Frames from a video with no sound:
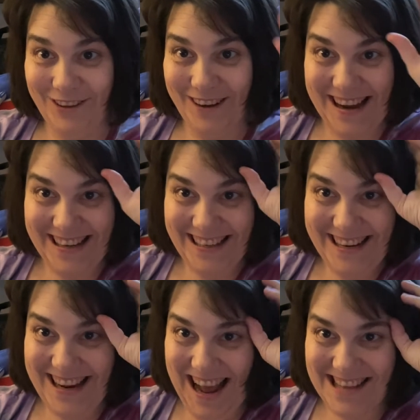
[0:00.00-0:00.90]
Granny
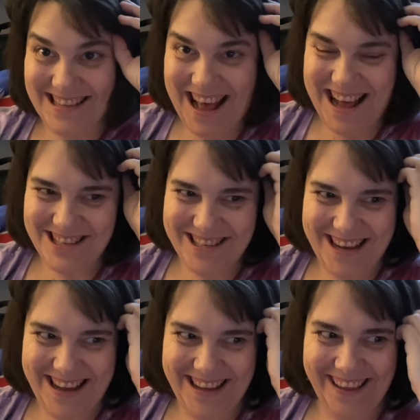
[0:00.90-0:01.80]
D has a
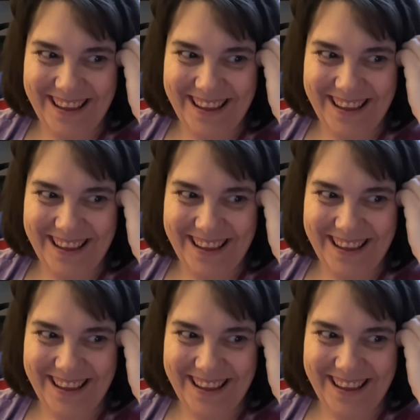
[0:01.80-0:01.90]
hashtag.